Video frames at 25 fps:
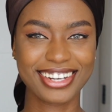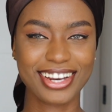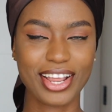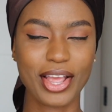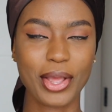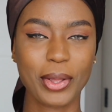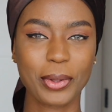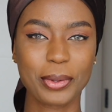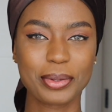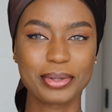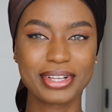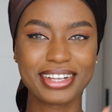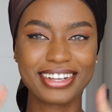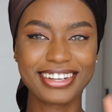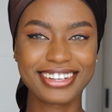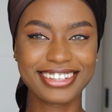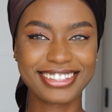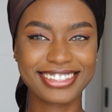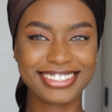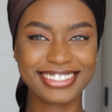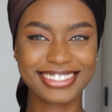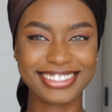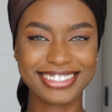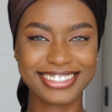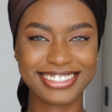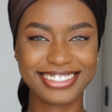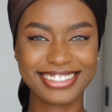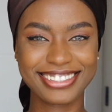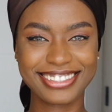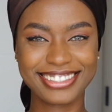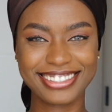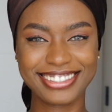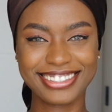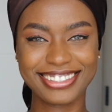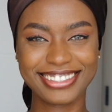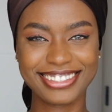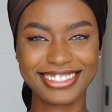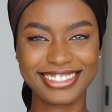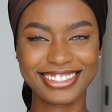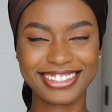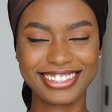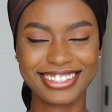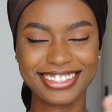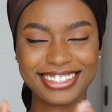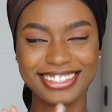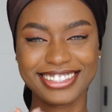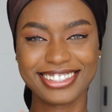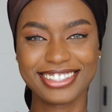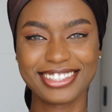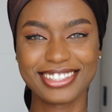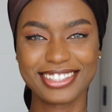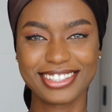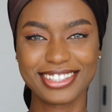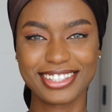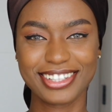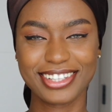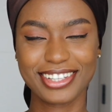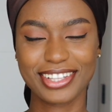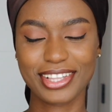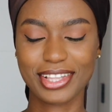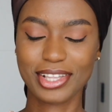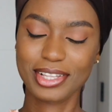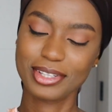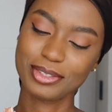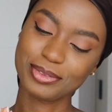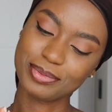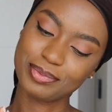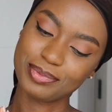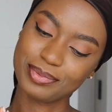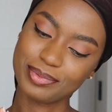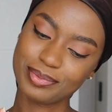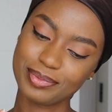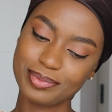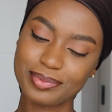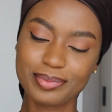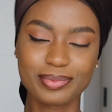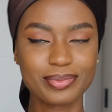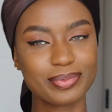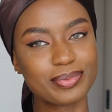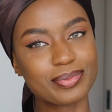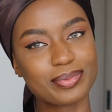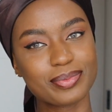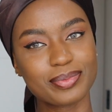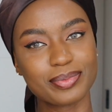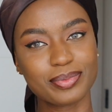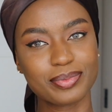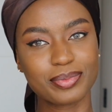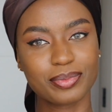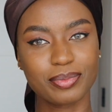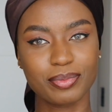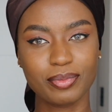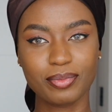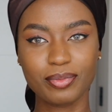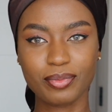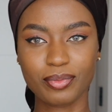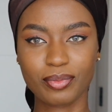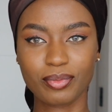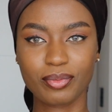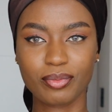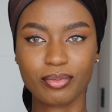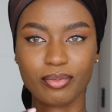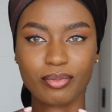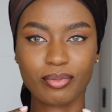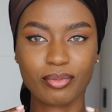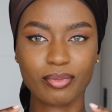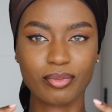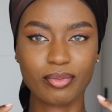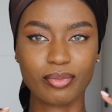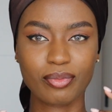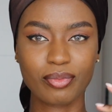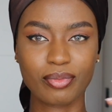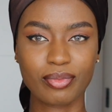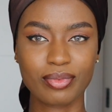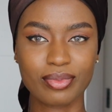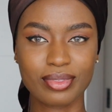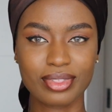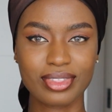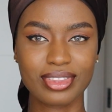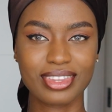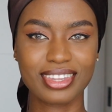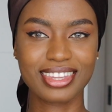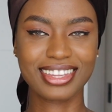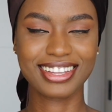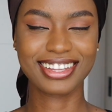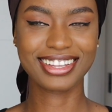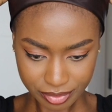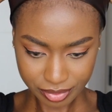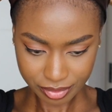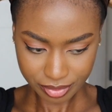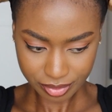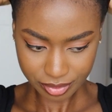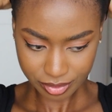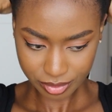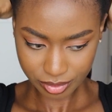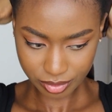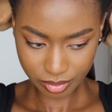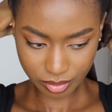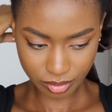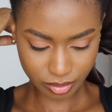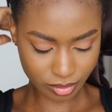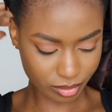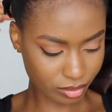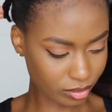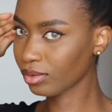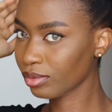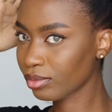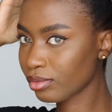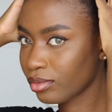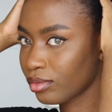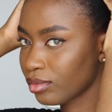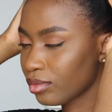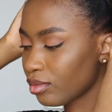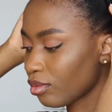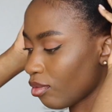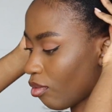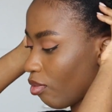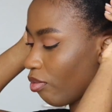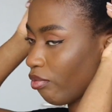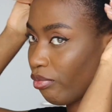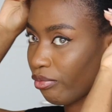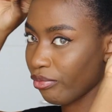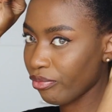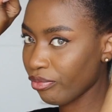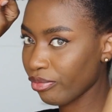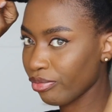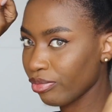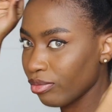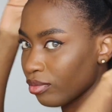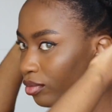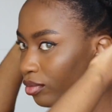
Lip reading: everyone, welcome back to my channel. If you're new to my channel, hi, my name is Okings. Thank you so much for stopping by. So